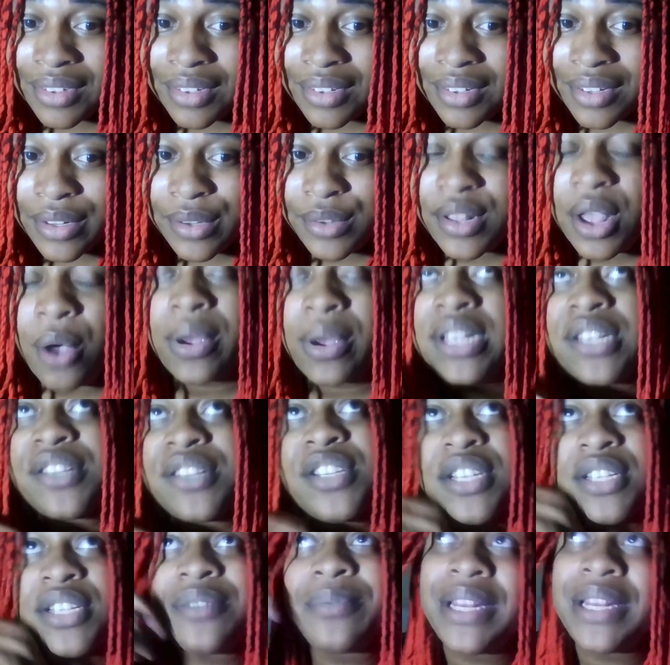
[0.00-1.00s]
So it's
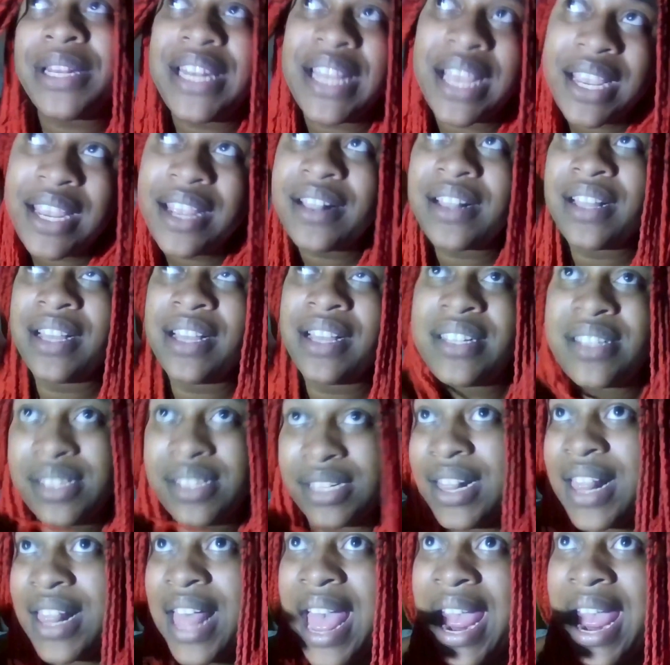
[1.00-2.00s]
just ridiculous
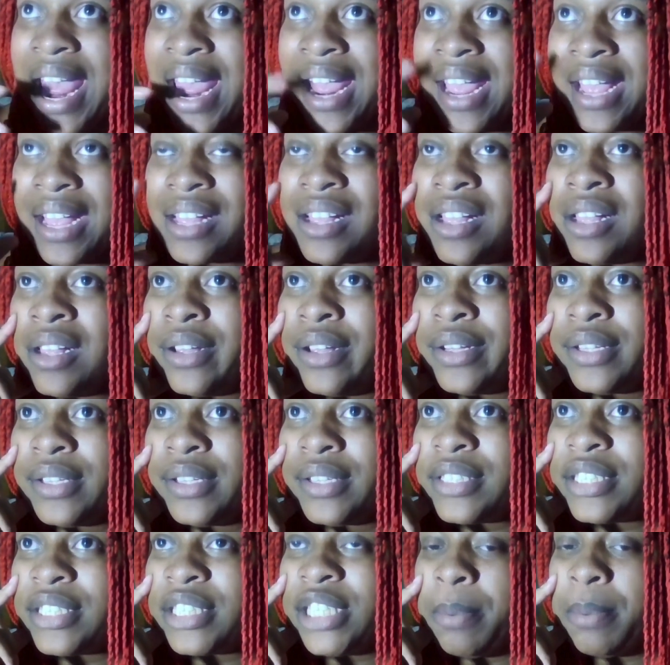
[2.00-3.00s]
to, like,
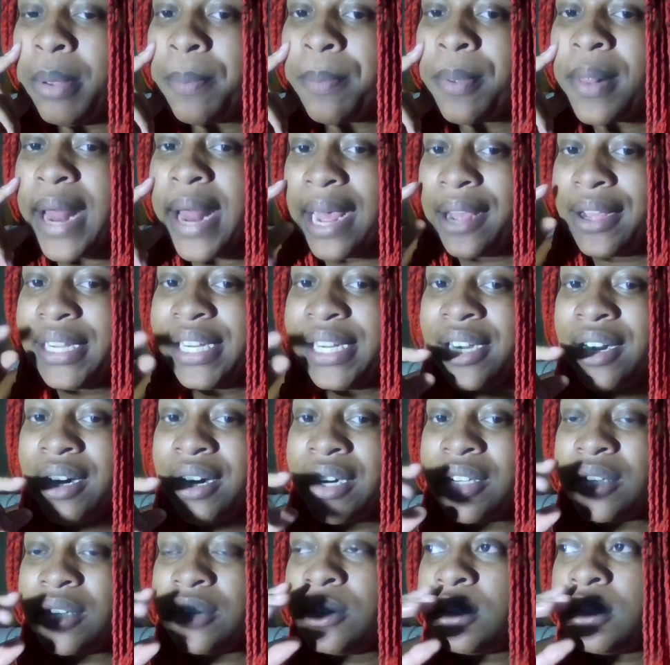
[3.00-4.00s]
see people out
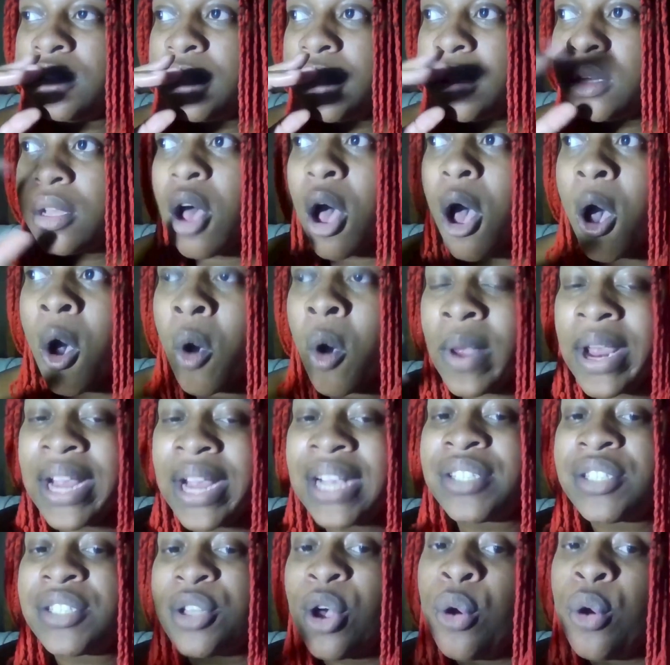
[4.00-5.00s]
here
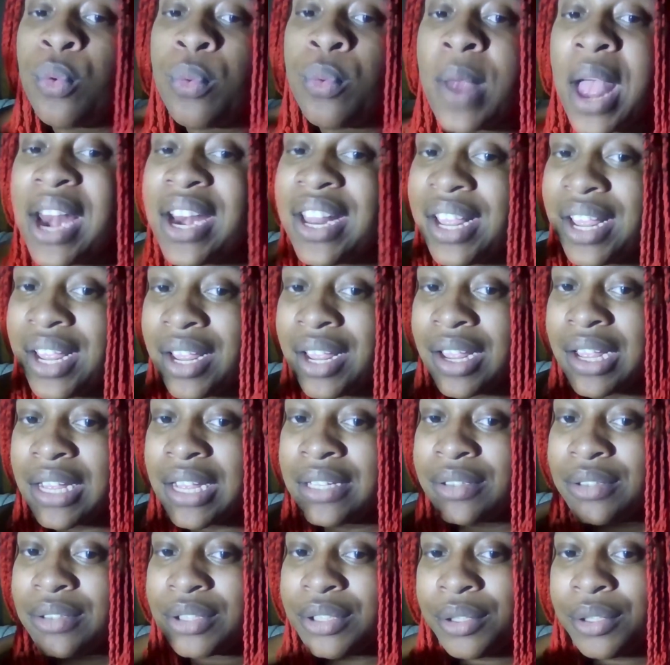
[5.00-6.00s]
always so ready
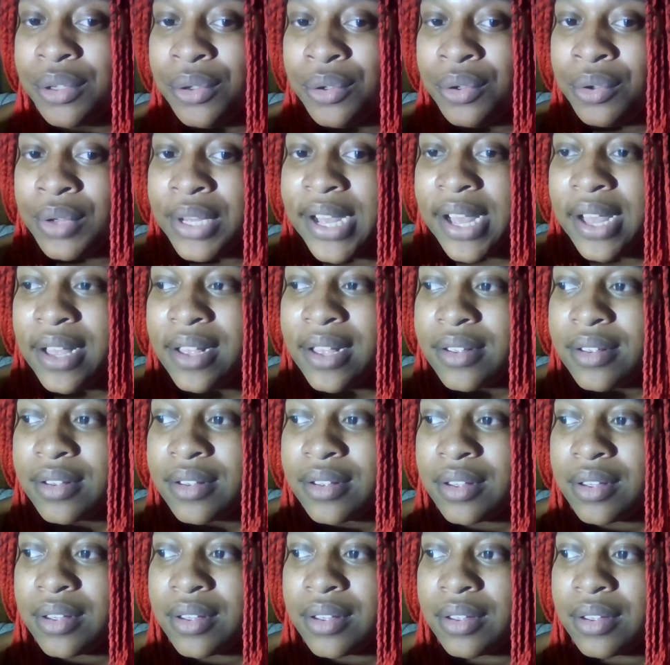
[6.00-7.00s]
to
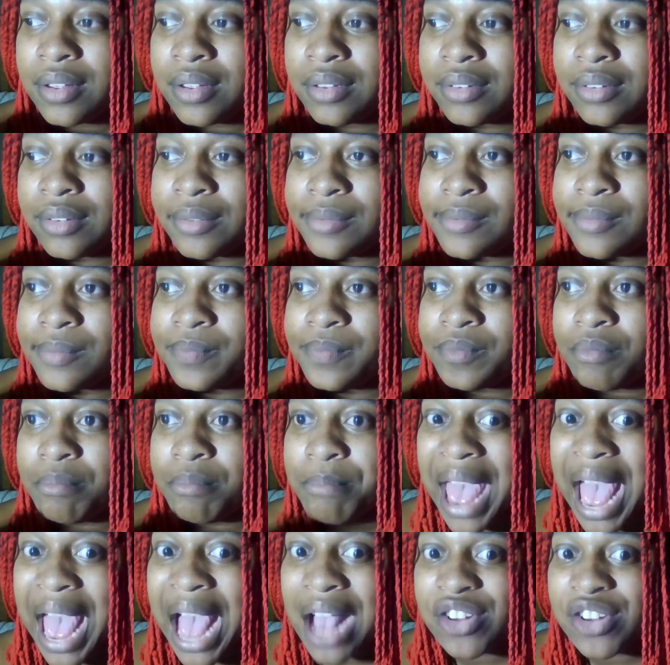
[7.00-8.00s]

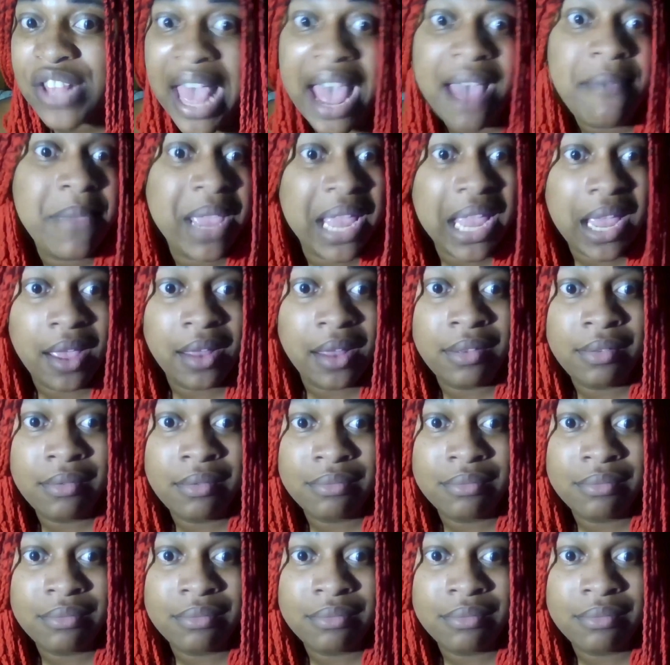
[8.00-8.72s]
bash that man.